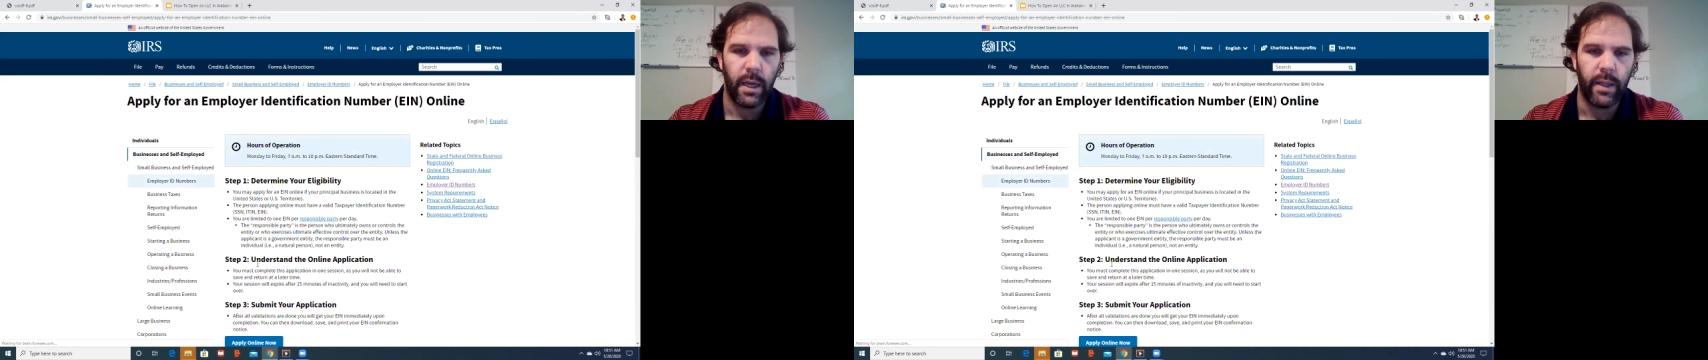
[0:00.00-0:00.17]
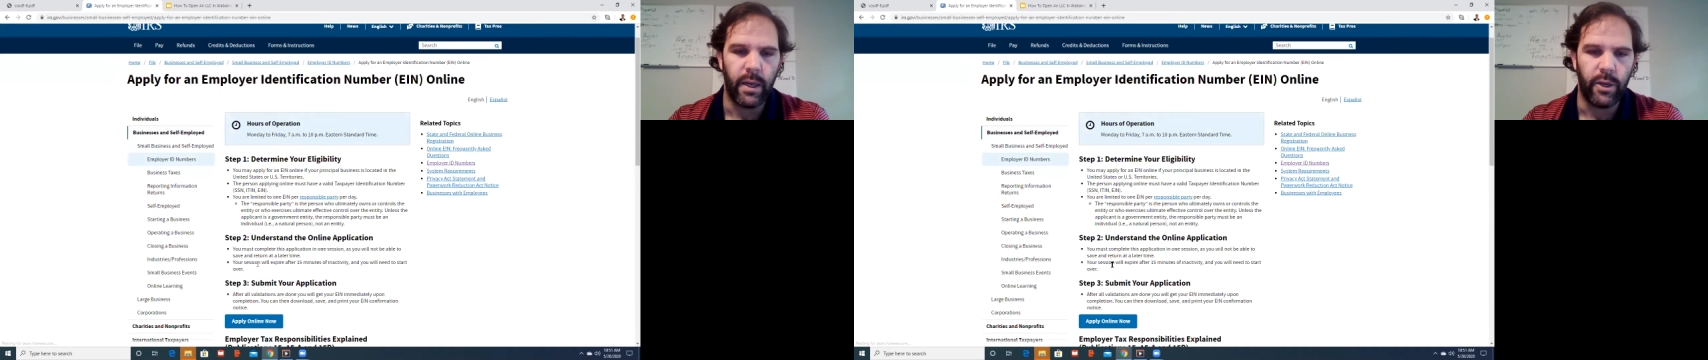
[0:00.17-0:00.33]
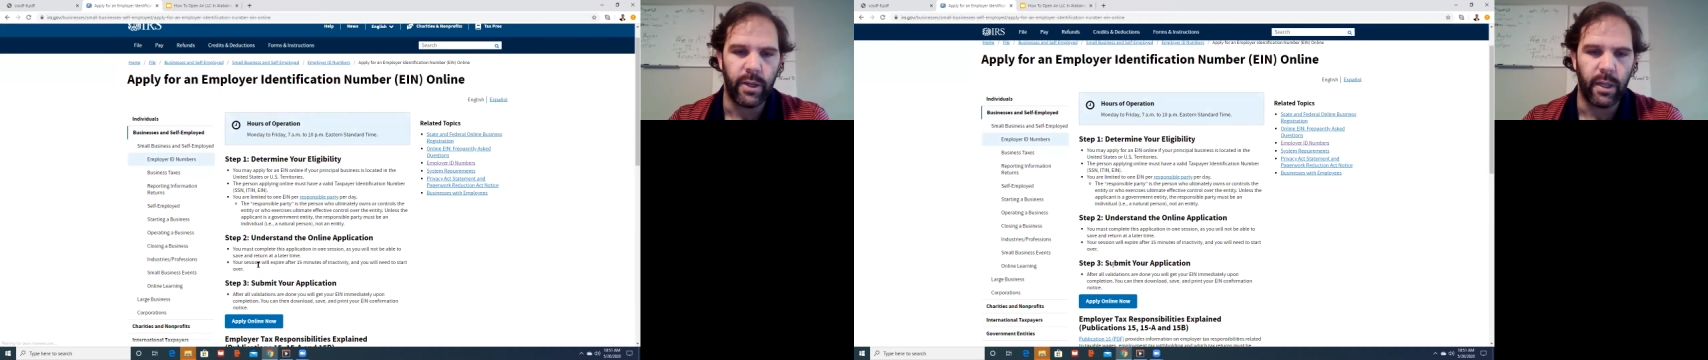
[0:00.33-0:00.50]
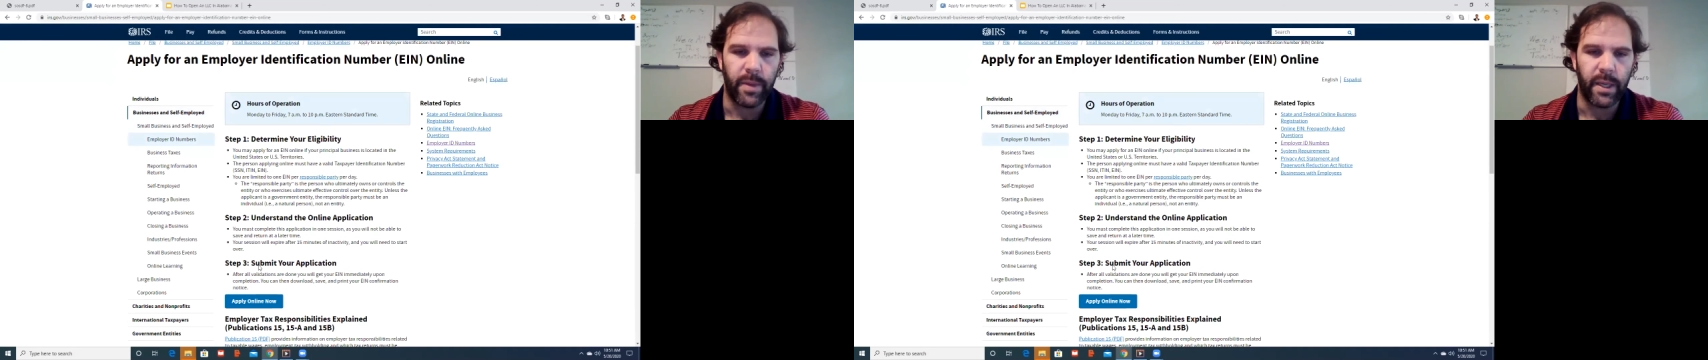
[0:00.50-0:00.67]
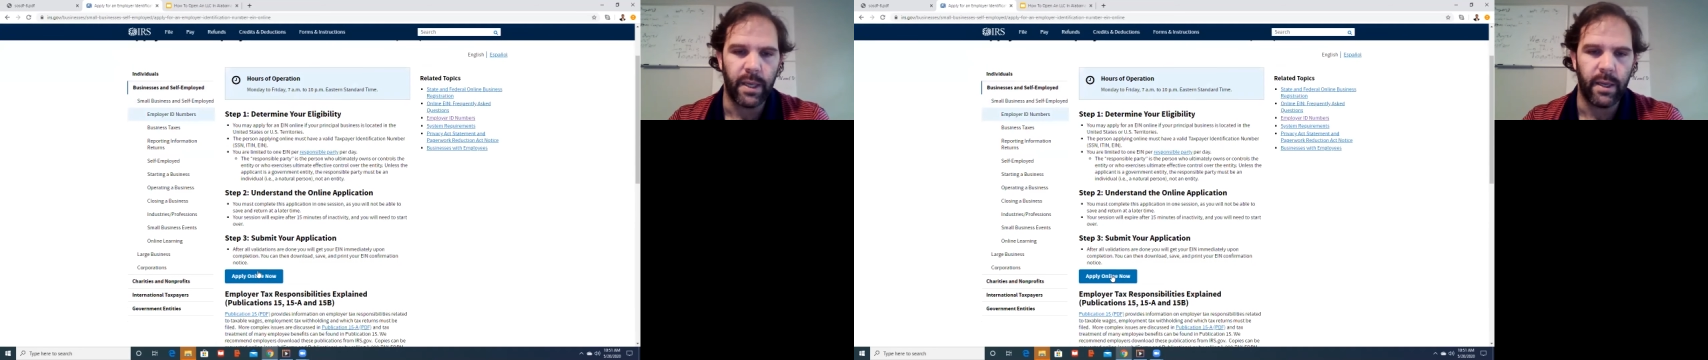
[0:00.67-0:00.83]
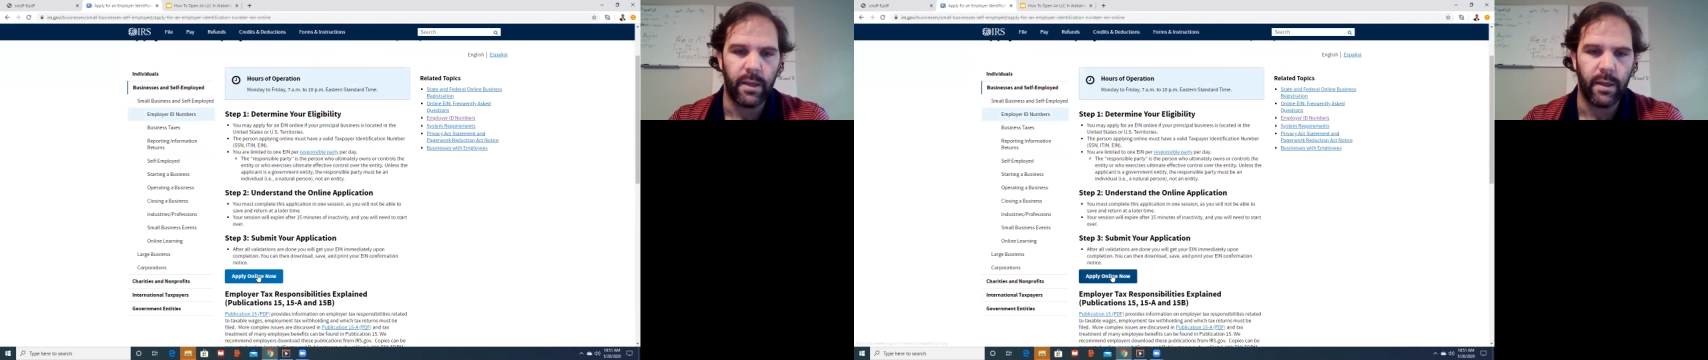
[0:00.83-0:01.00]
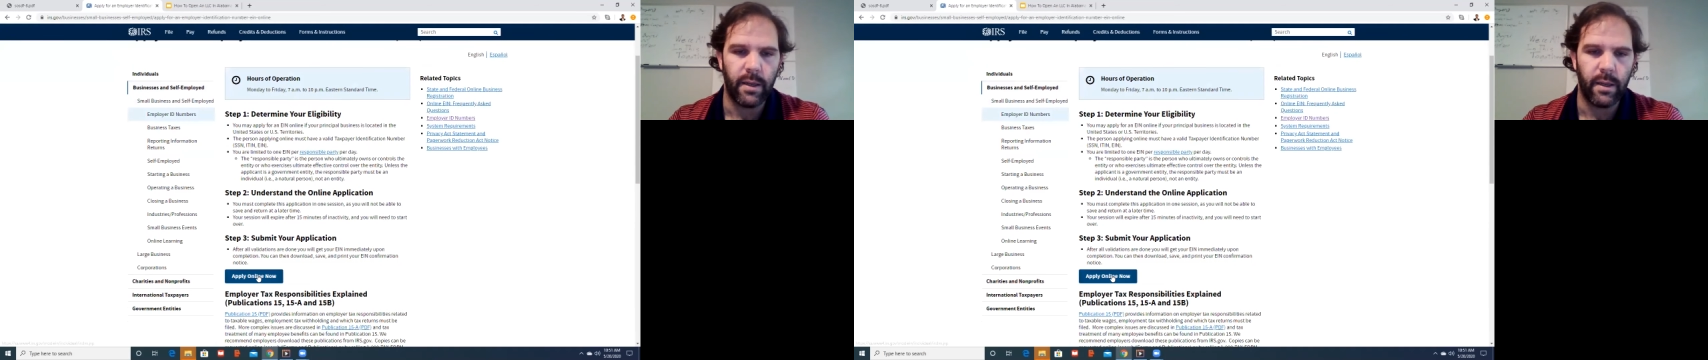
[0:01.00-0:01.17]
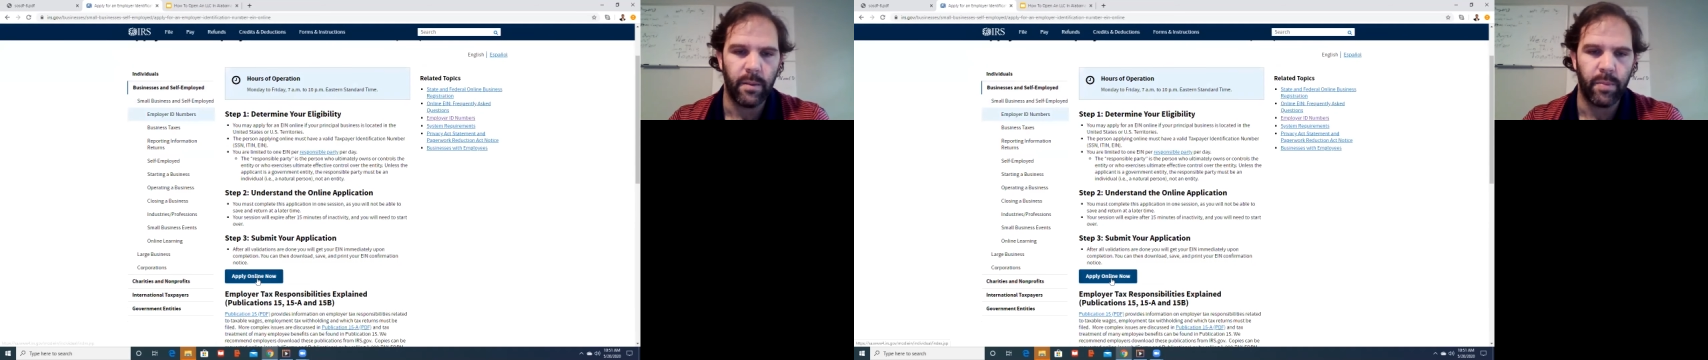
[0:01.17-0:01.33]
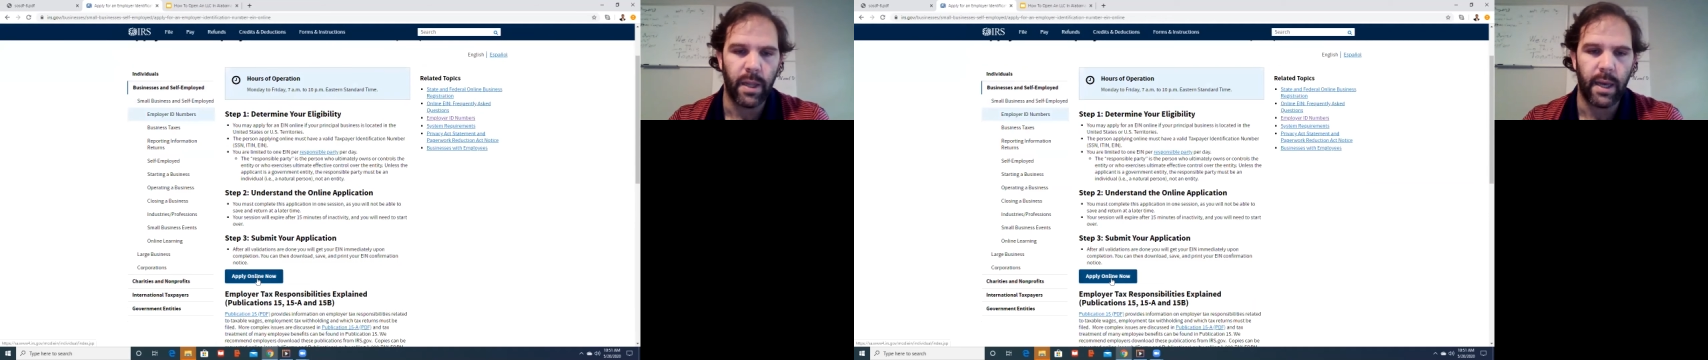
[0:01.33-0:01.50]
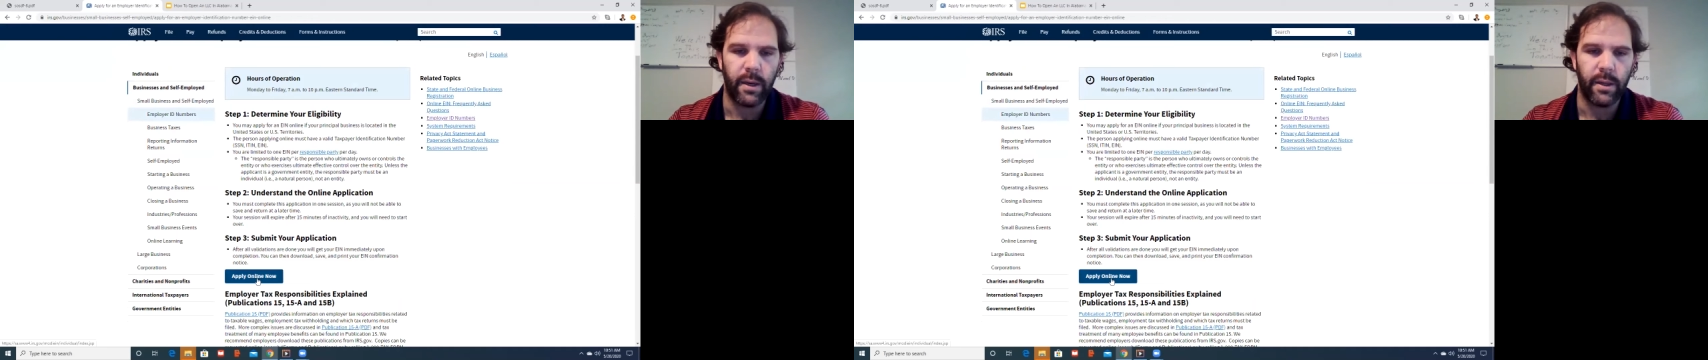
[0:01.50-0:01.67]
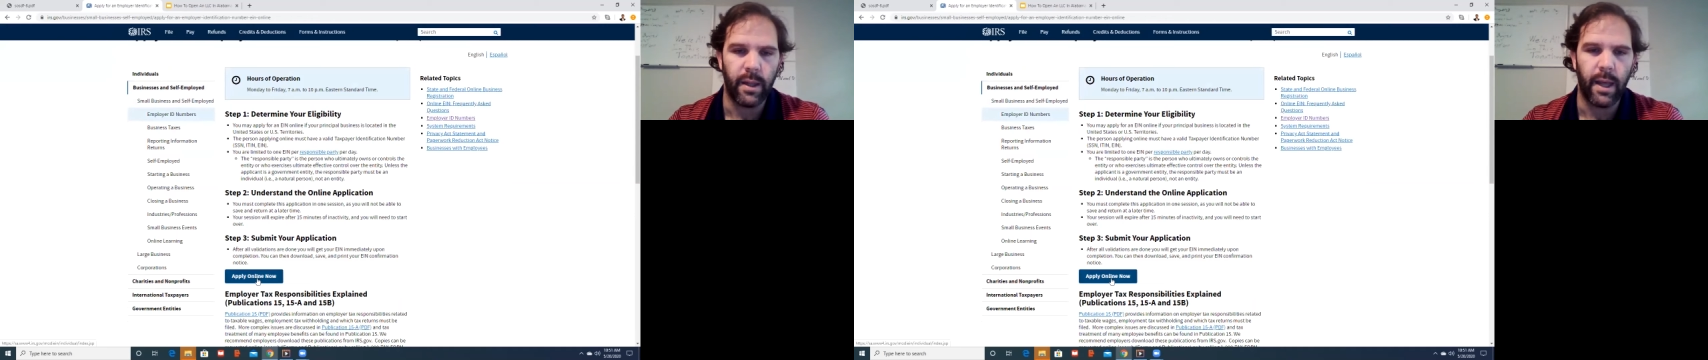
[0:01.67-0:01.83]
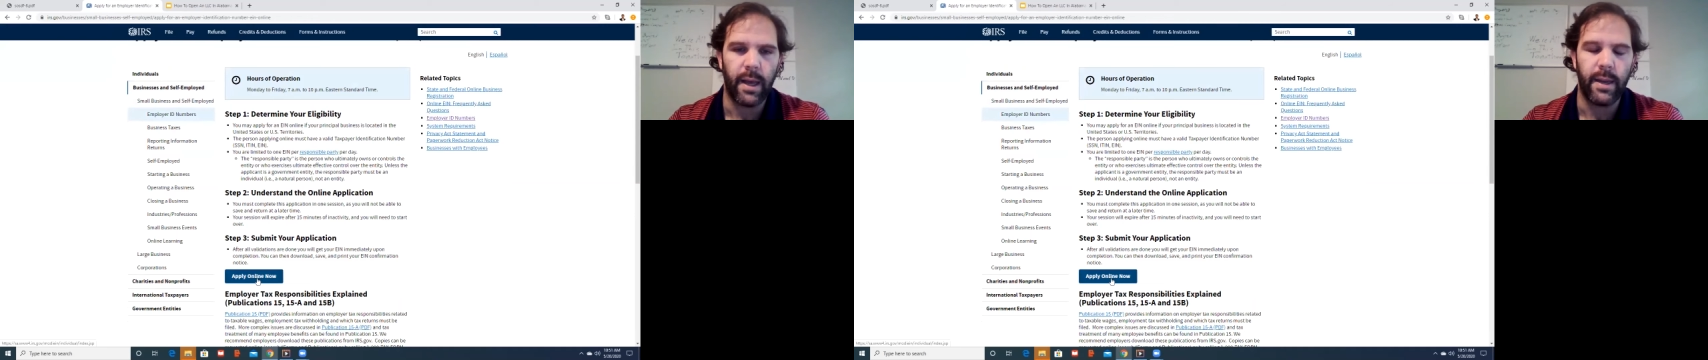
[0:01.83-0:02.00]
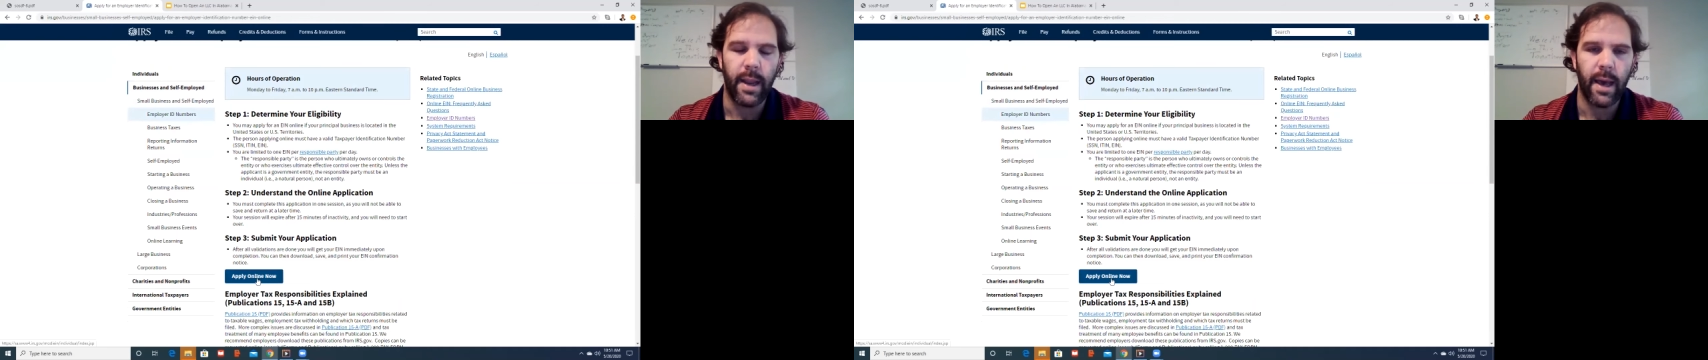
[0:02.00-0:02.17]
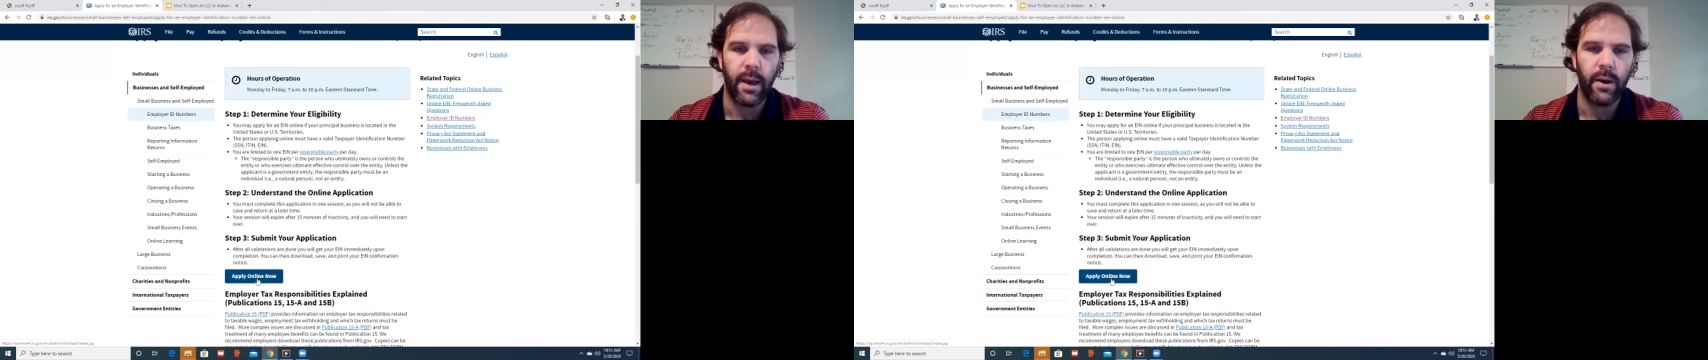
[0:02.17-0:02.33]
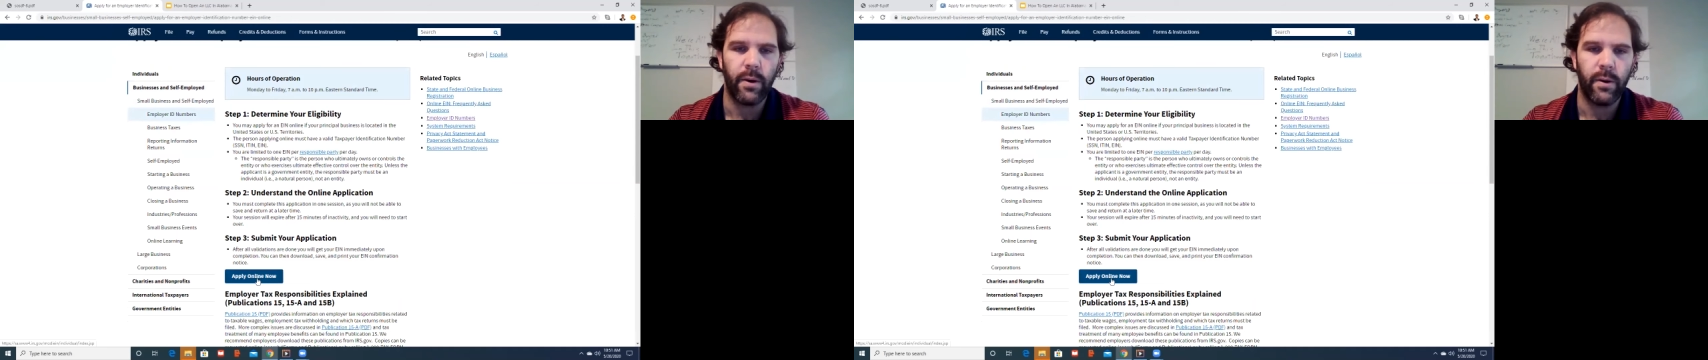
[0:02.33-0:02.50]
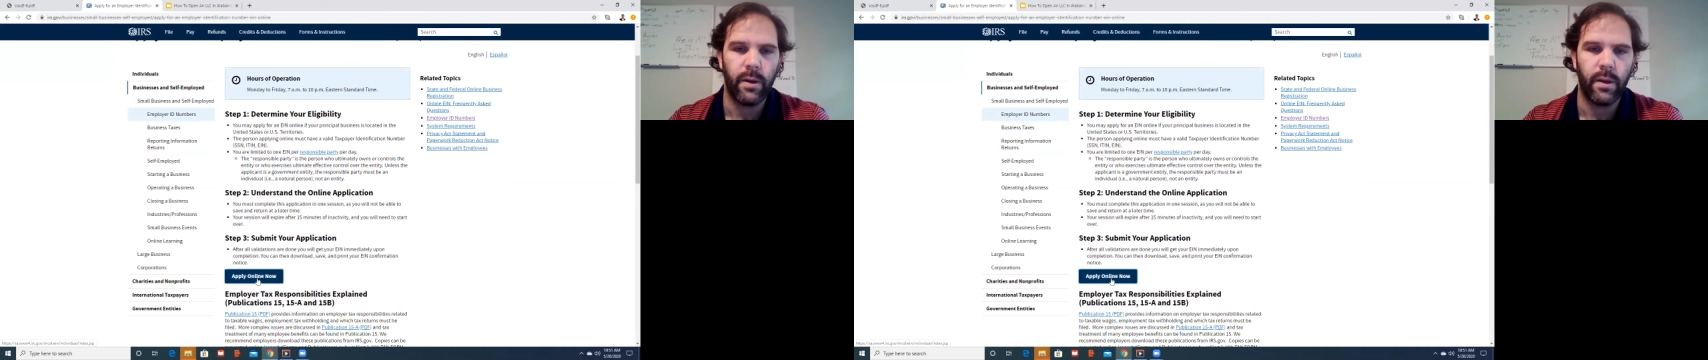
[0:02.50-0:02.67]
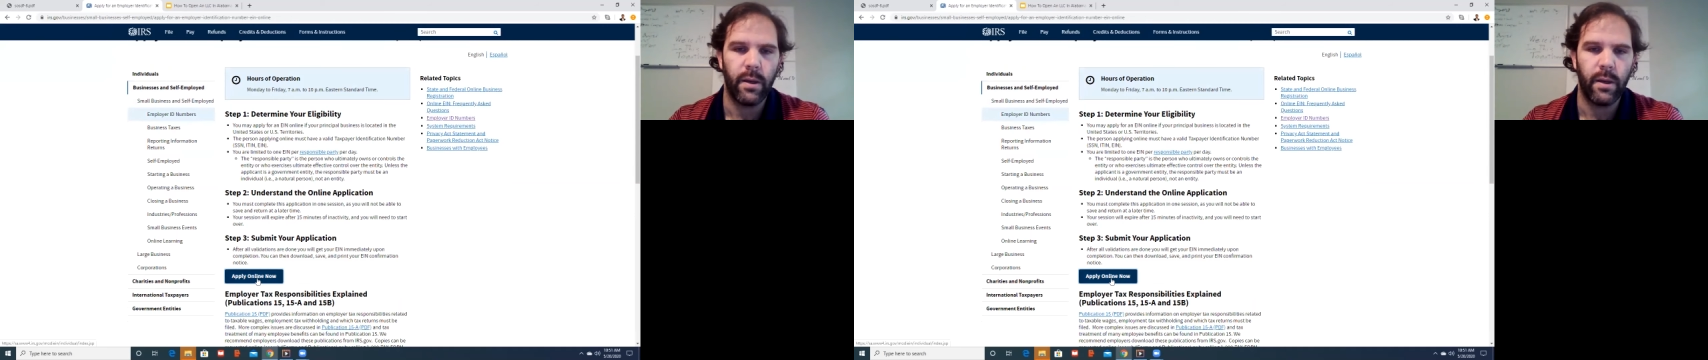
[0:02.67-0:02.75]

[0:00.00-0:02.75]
then you tell them again, apply online now.